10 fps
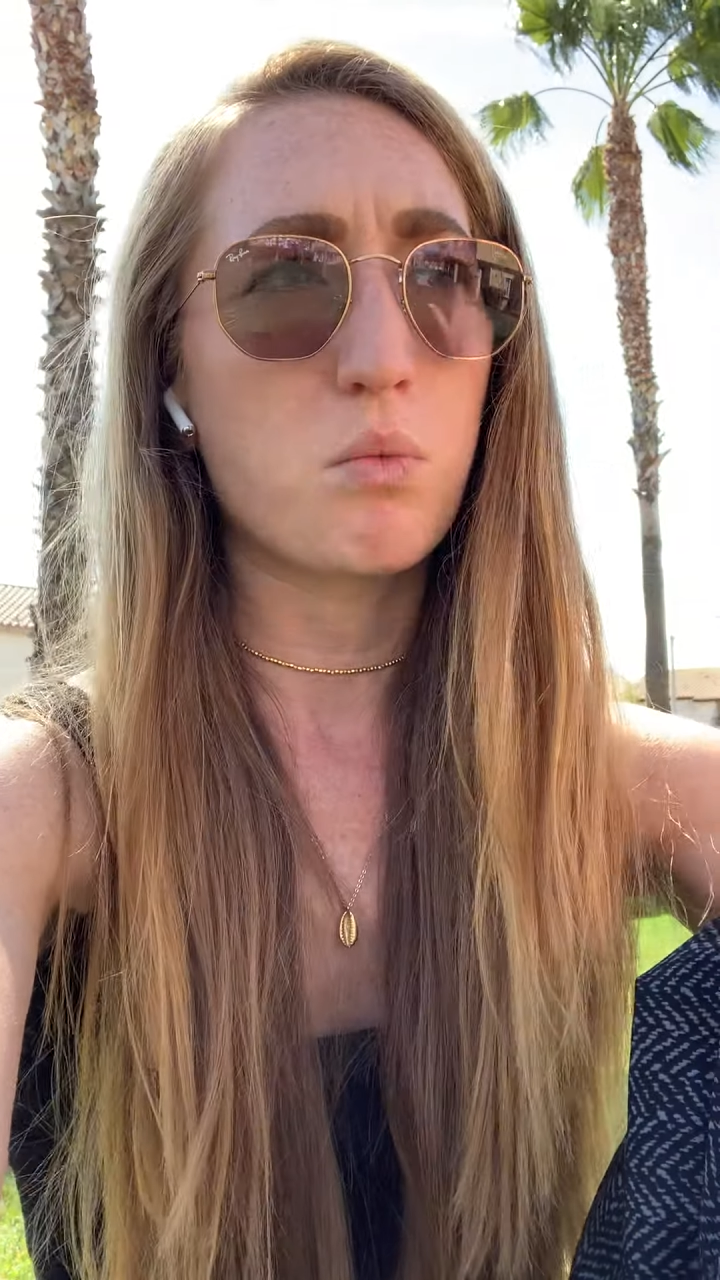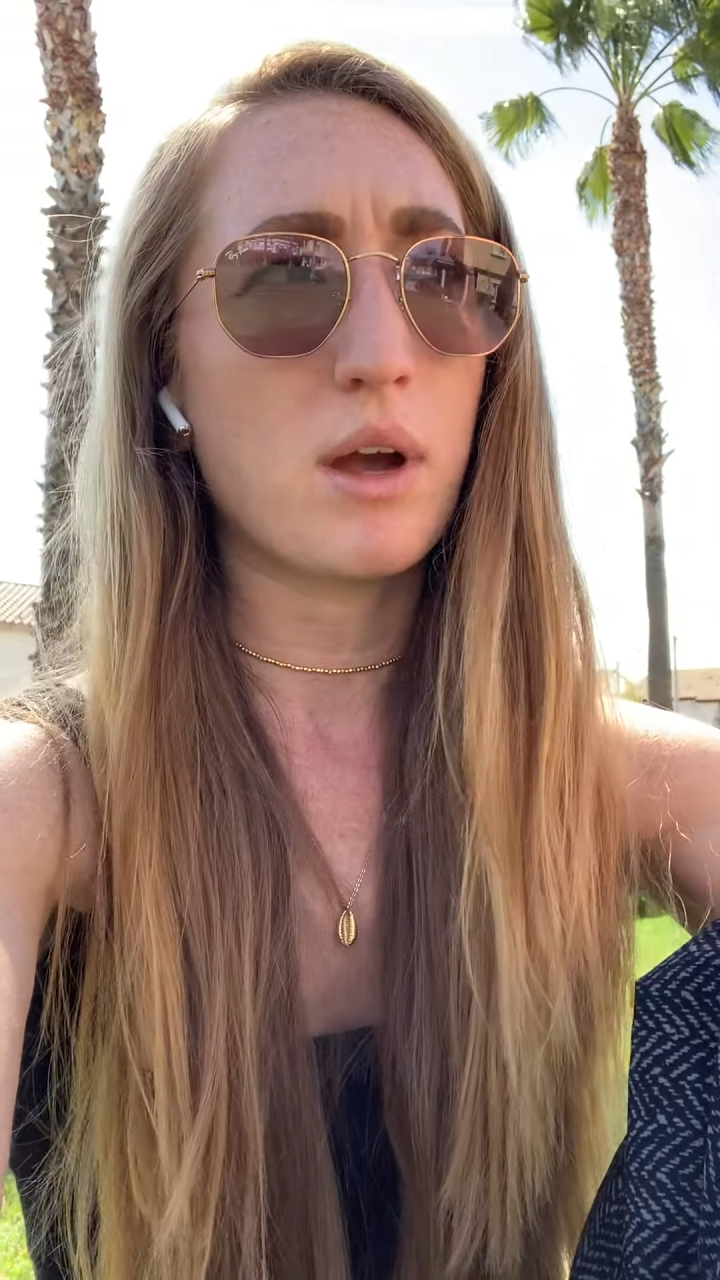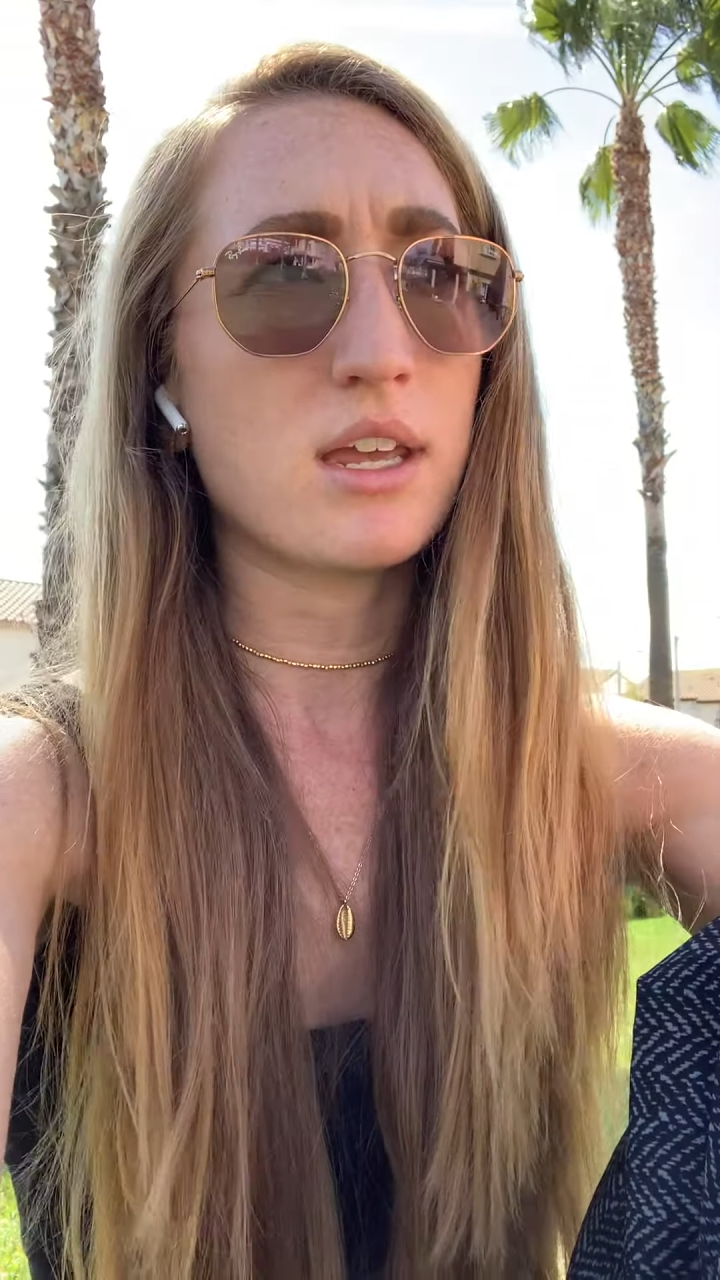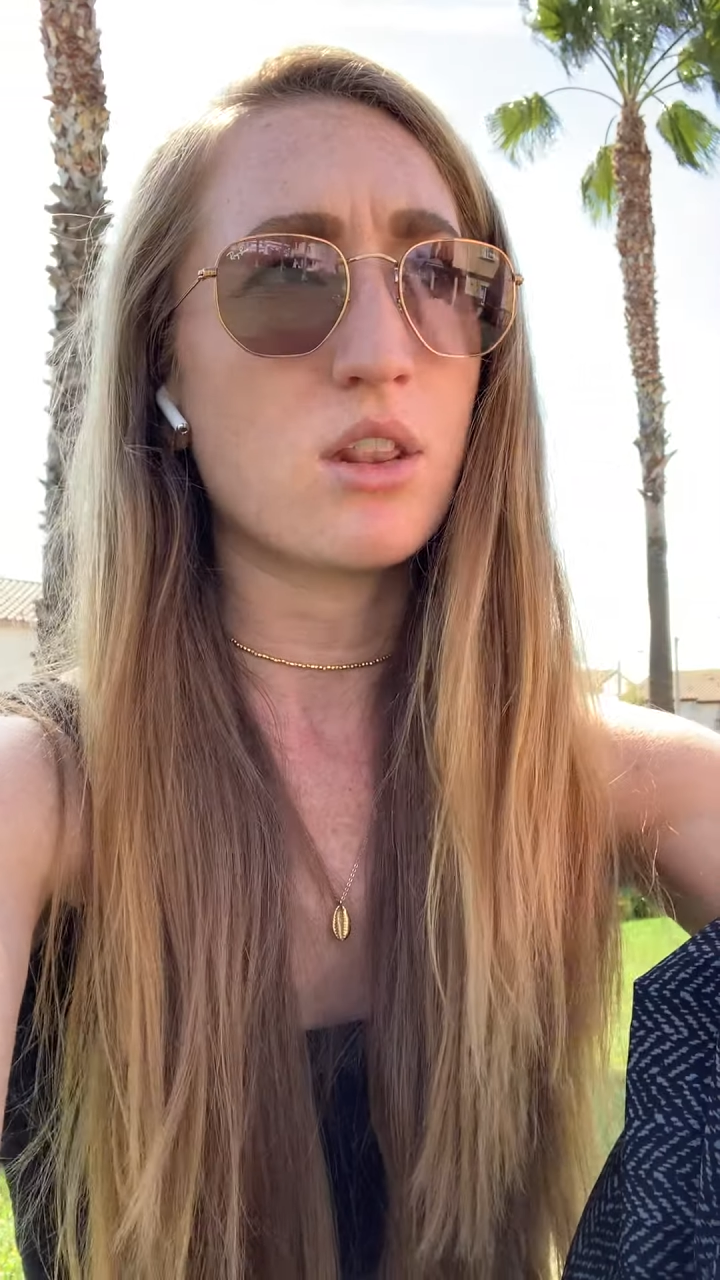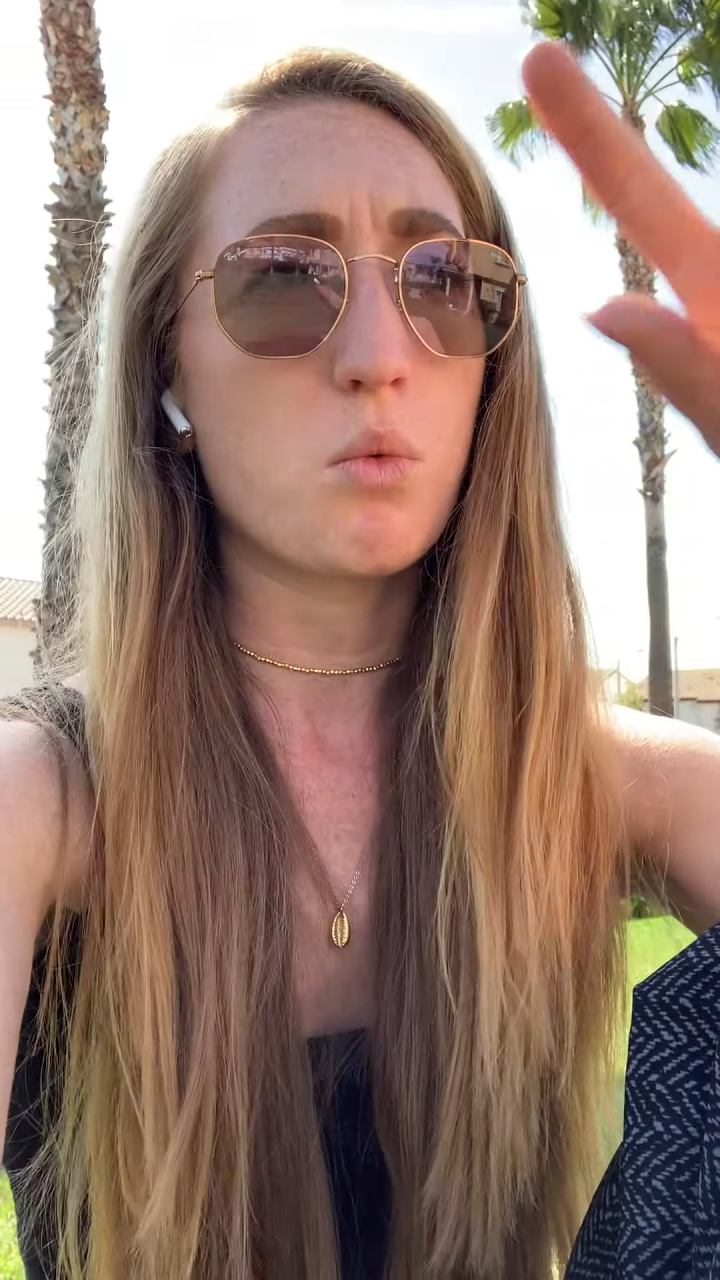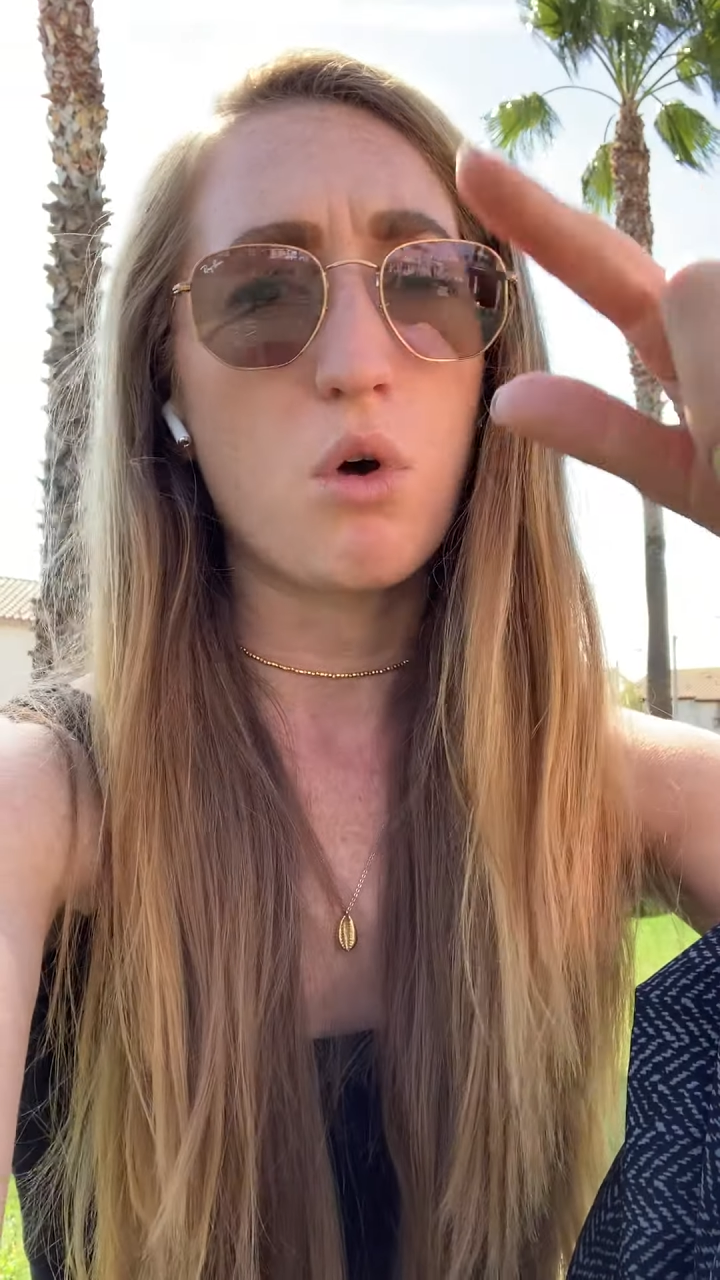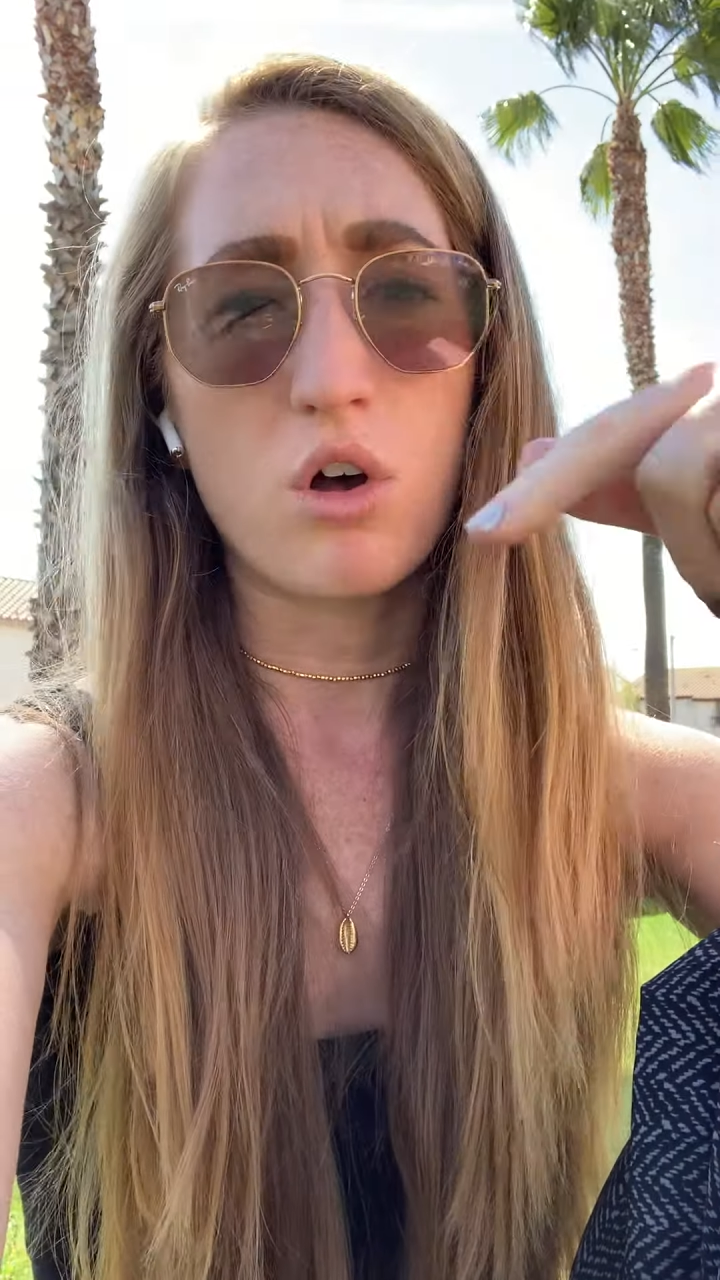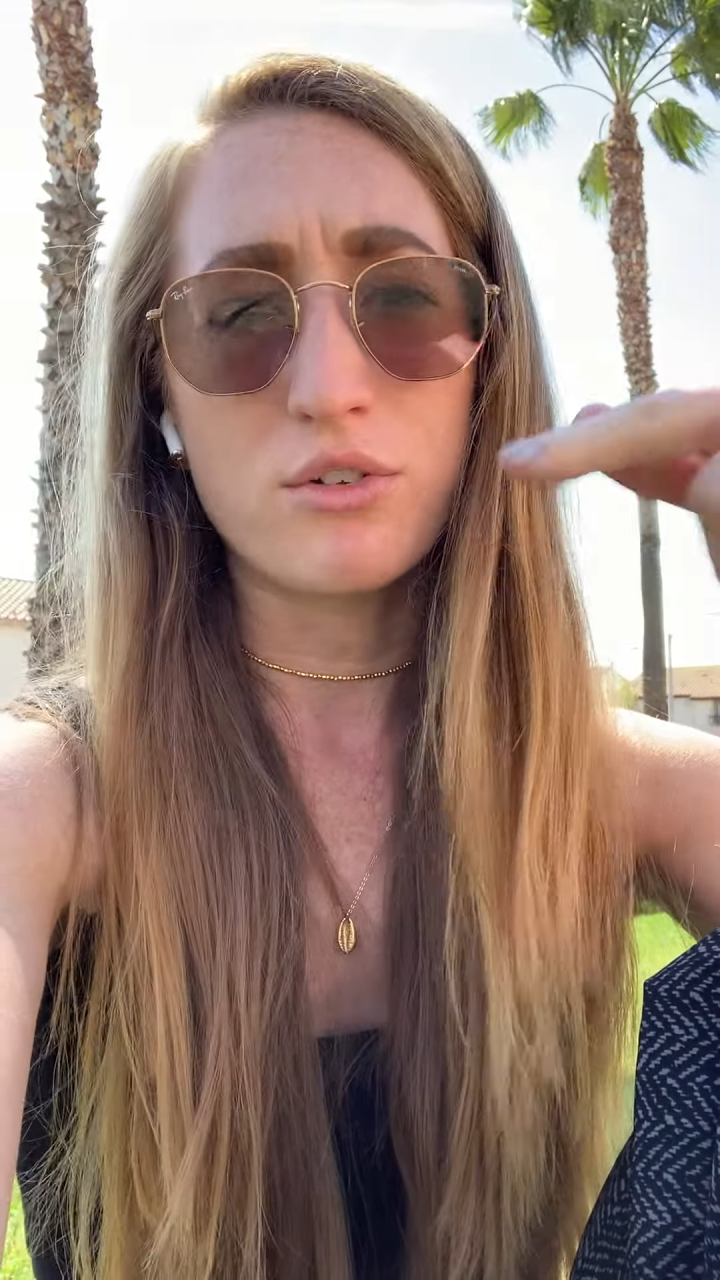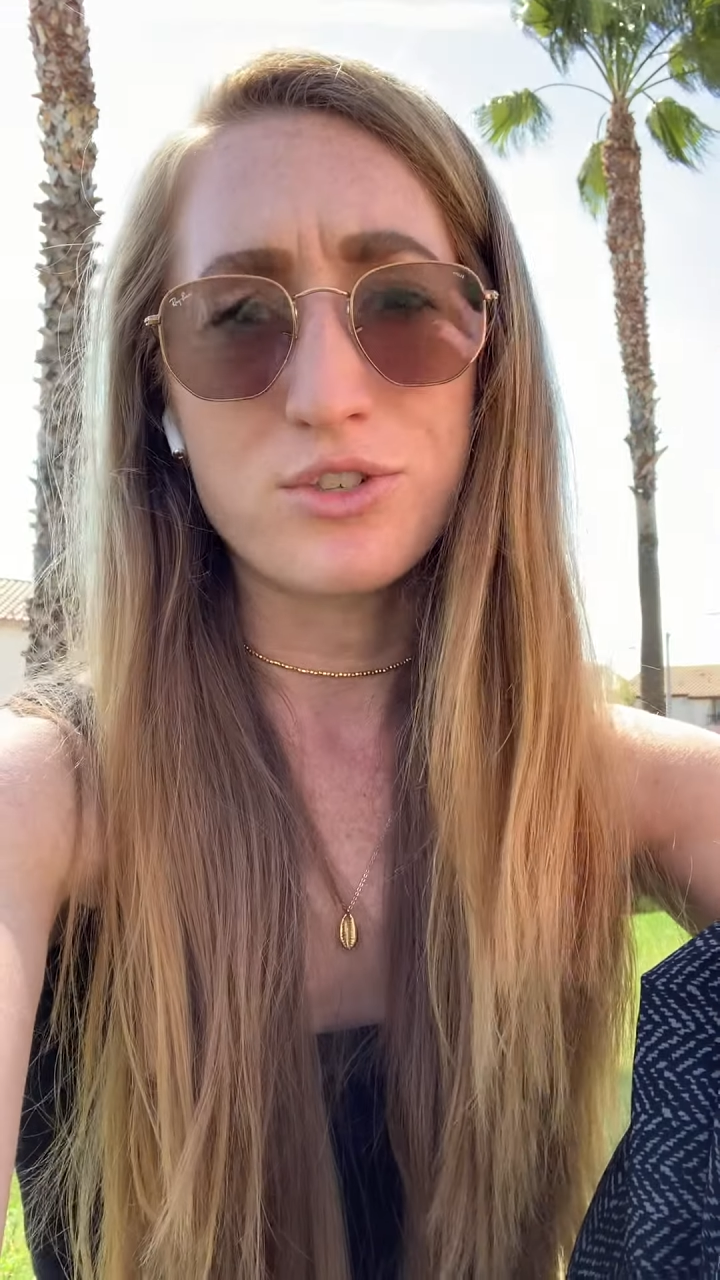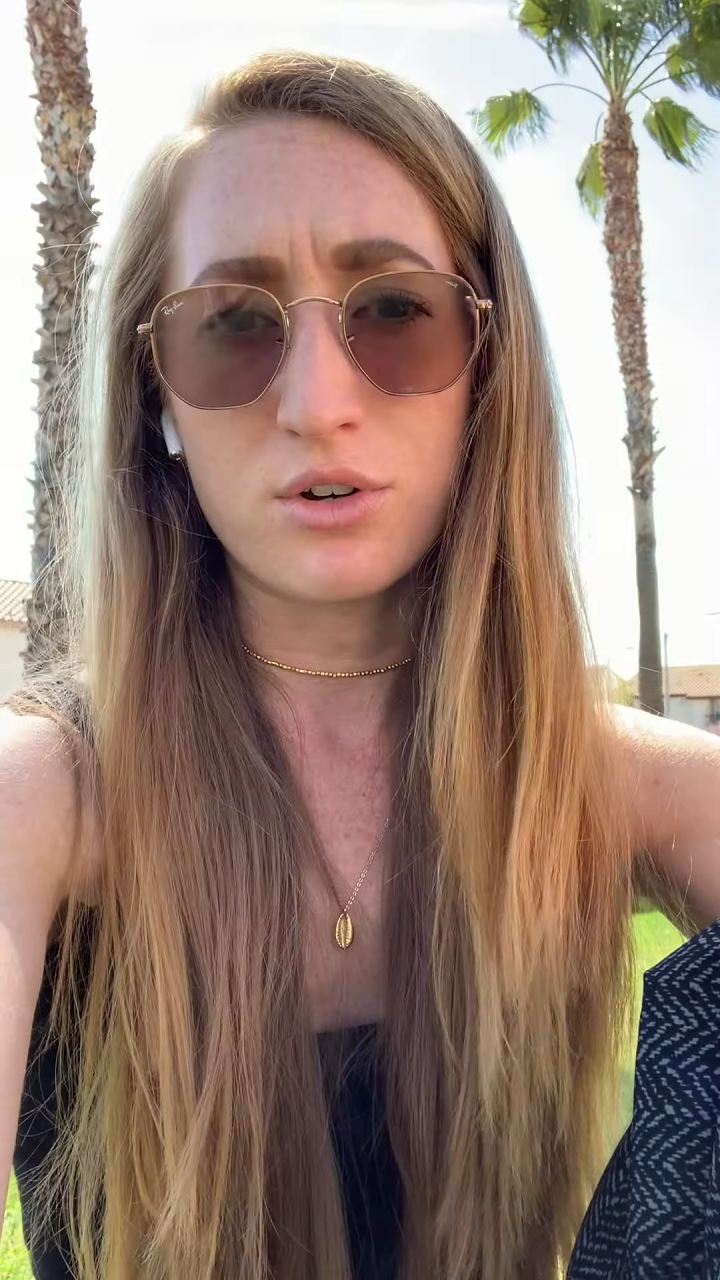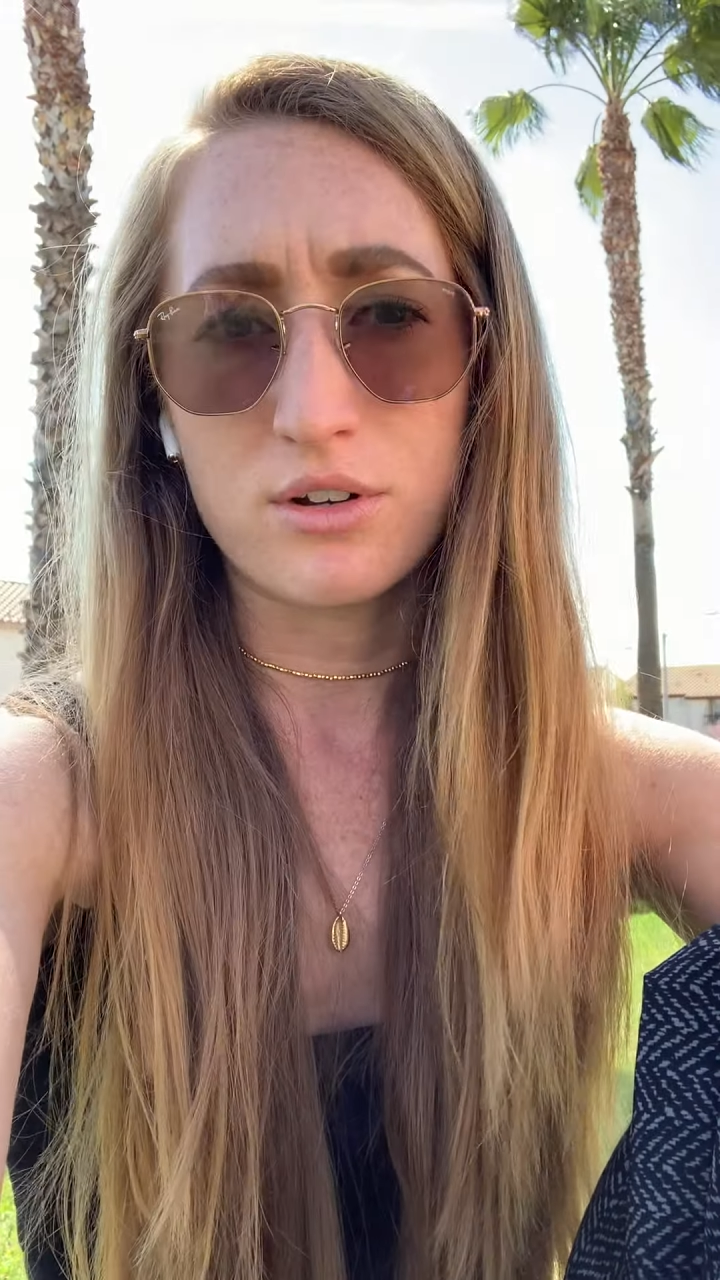whiten the walls or